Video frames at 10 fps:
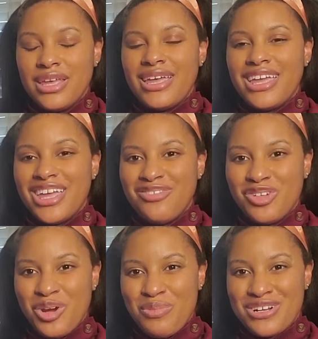If
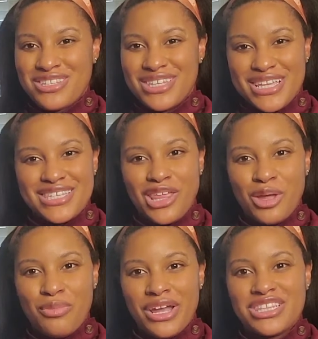you're a person that
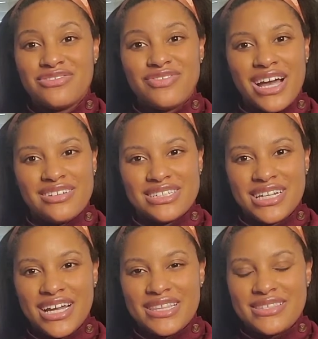celebrates
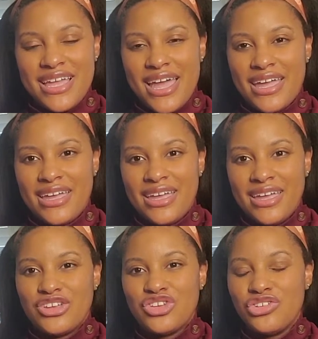Valentine's Day,
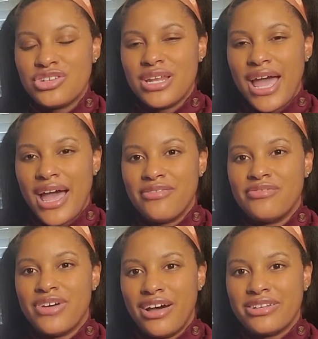you should have
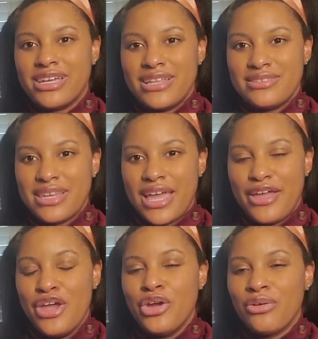Valentine's Day
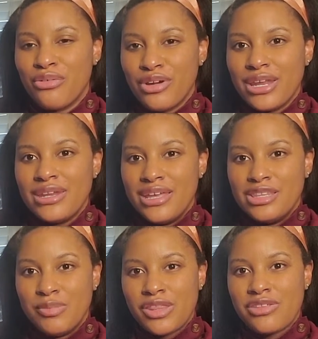written in the
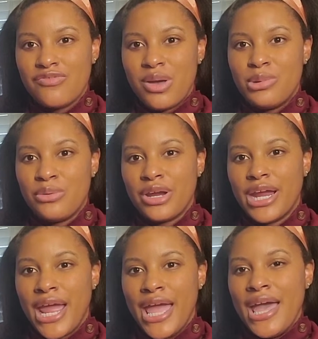month of
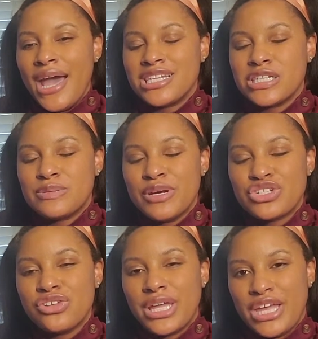February as a
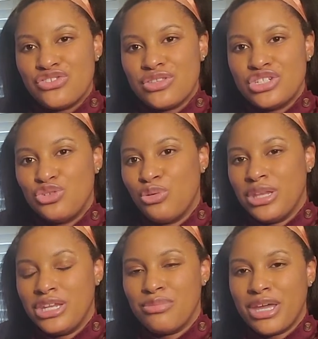special occasion that you will need
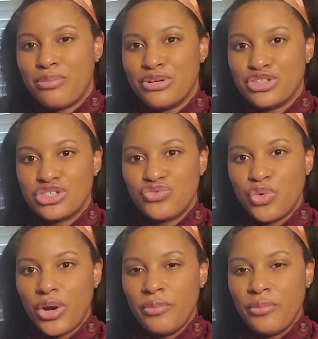to make a purchase for.